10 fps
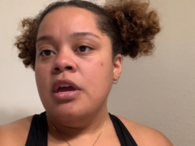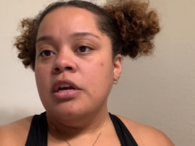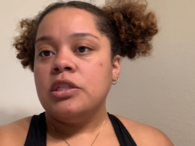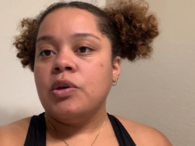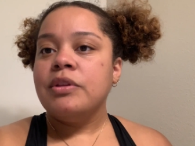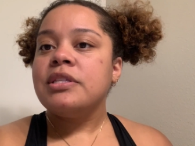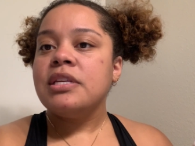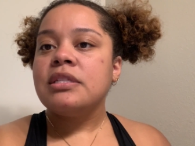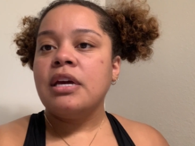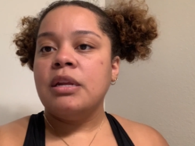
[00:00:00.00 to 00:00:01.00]
So this
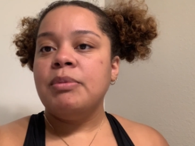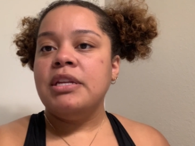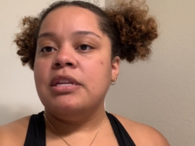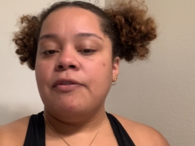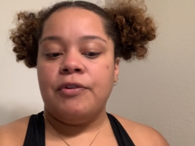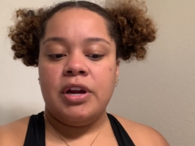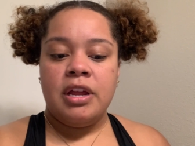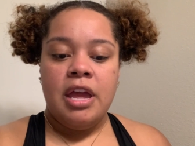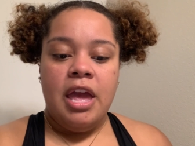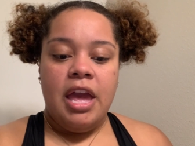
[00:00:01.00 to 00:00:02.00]
is going to be different.
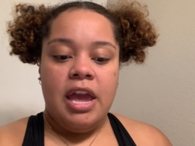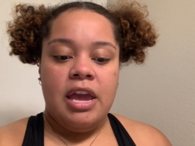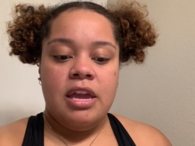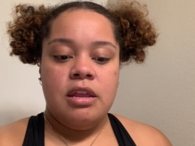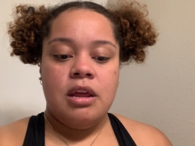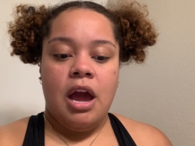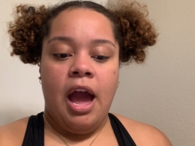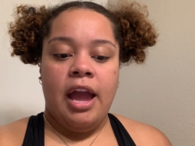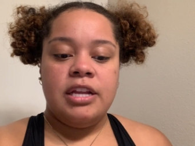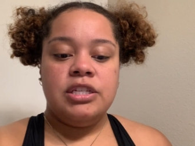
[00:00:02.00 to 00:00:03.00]
And
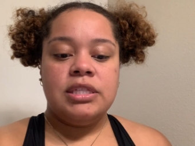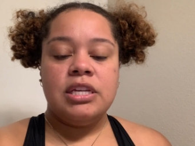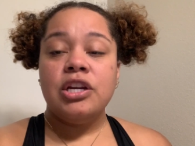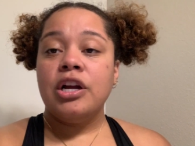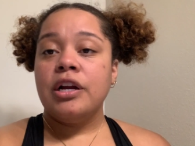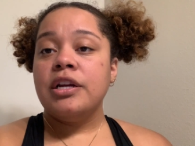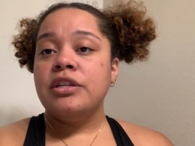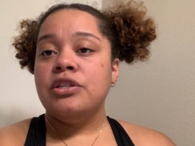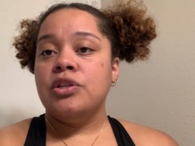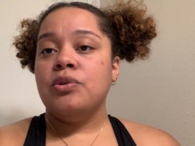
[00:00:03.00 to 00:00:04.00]
I just
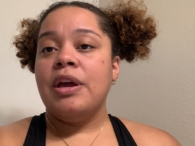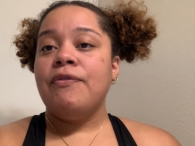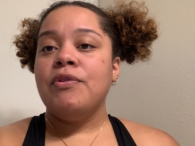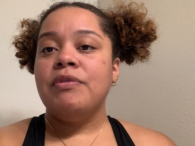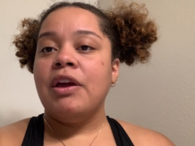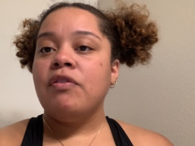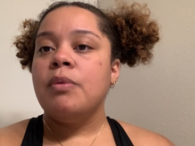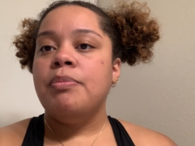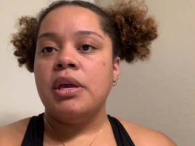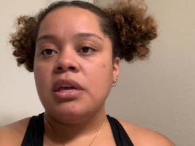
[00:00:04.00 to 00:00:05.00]
encourage you, if you've never
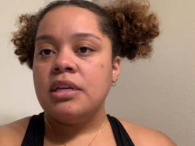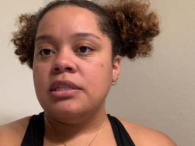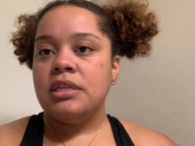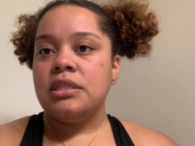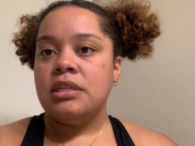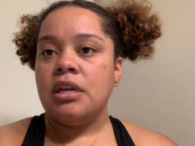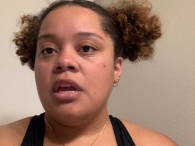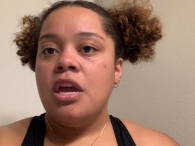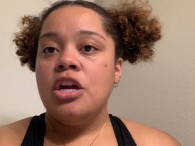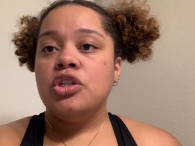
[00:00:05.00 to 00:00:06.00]
been consistent,
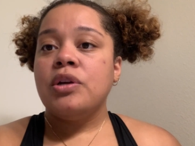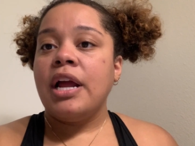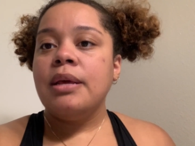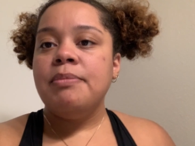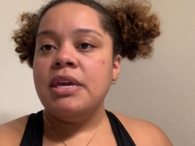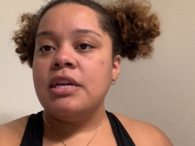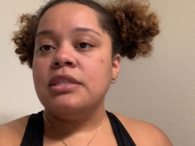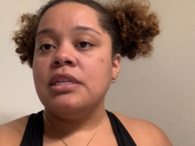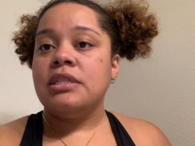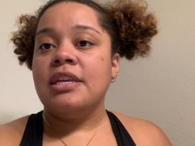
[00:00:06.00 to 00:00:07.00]
try to be
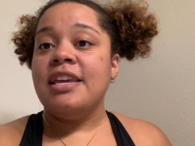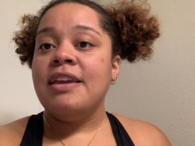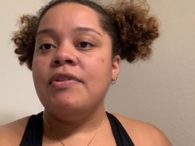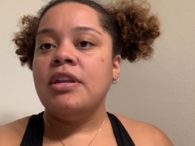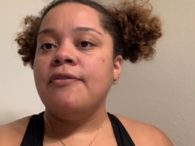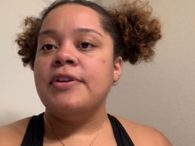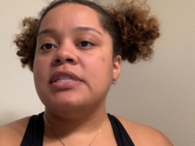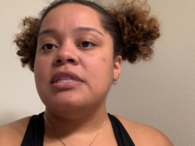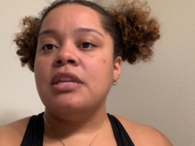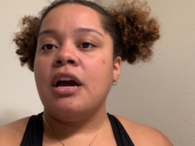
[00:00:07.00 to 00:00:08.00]
consistent, even if
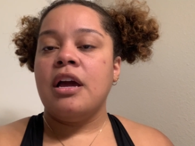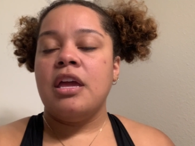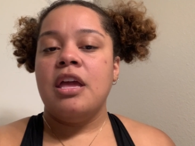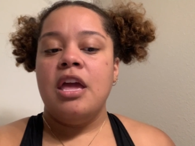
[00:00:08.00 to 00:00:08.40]
it's not